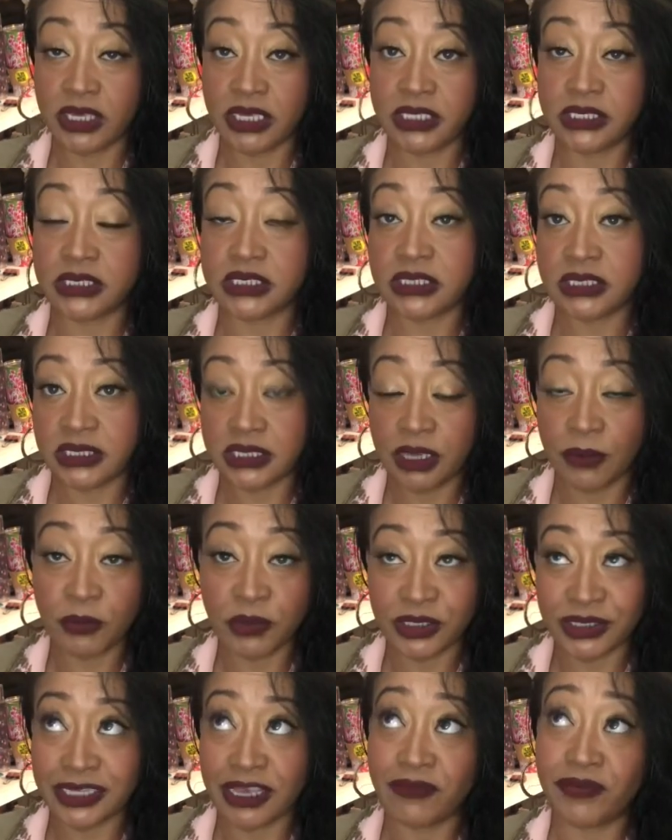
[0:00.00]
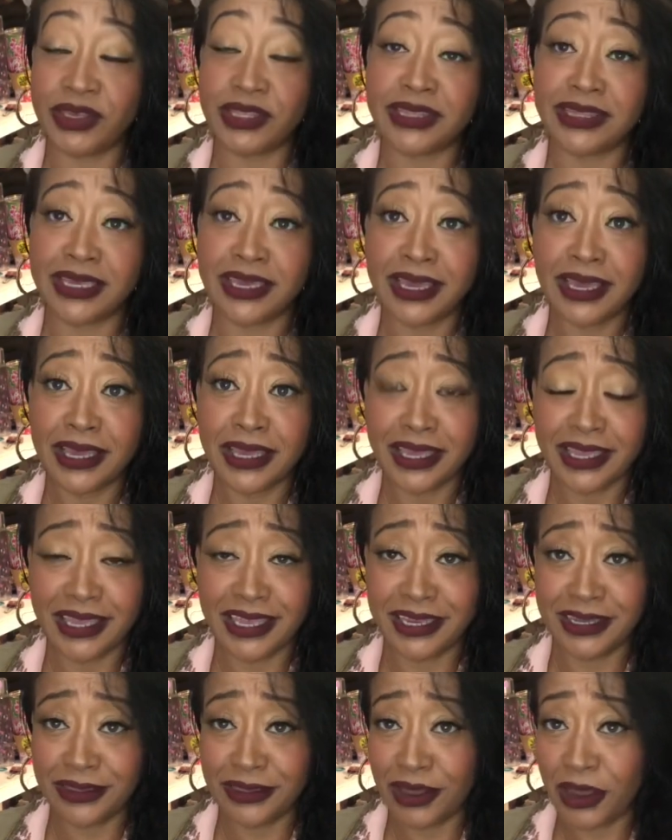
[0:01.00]
is December seventh
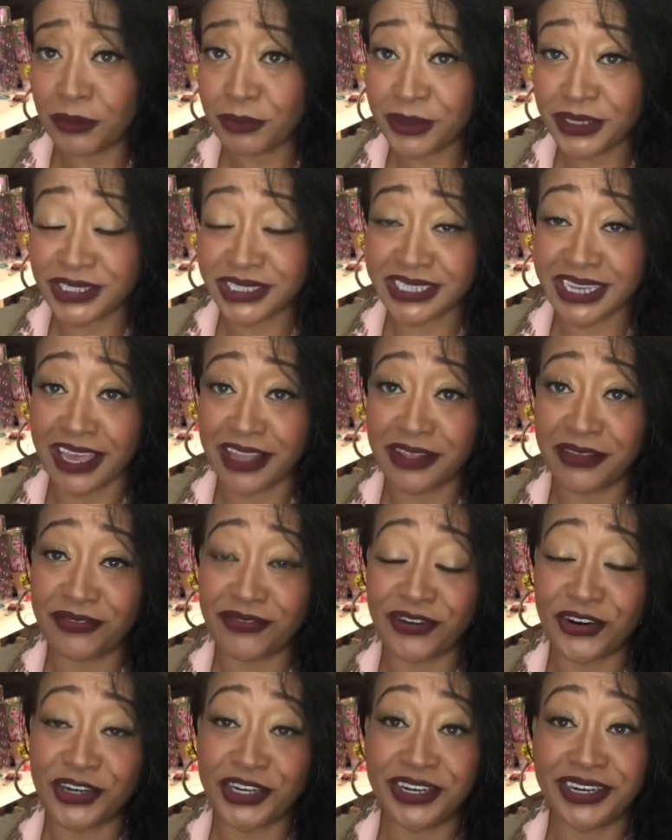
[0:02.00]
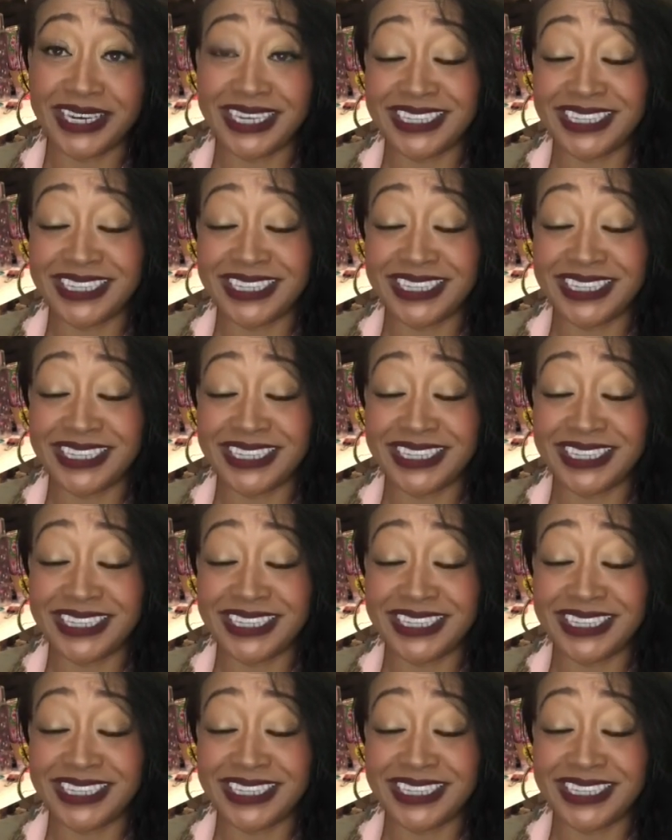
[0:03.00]
in Long Beach, California.